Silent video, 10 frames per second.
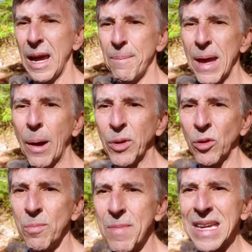at
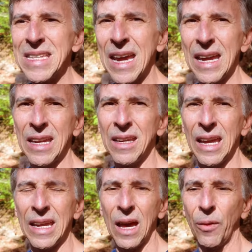helping you maintain
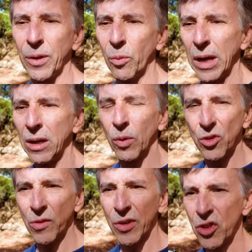a healthy weight
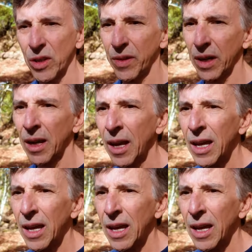once you've achieved it.